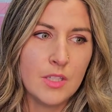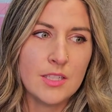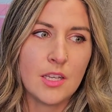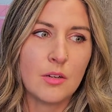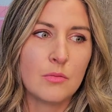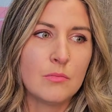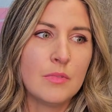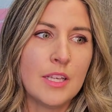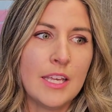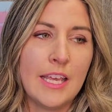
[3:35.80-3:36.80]
So
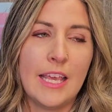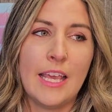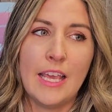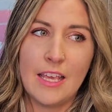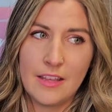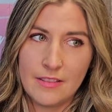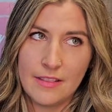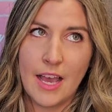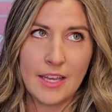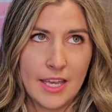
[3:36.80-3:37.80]
in
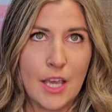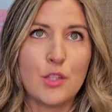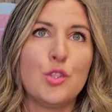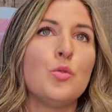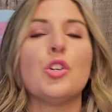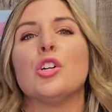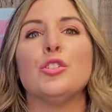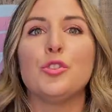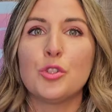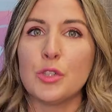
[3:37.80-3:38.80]
that case, you
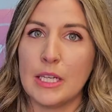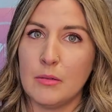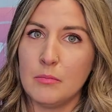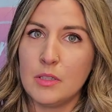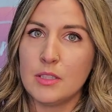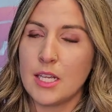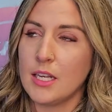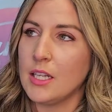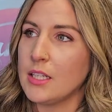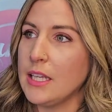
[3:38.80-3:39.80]
could trim
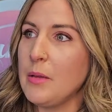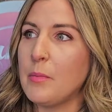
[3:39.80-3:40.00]
technically,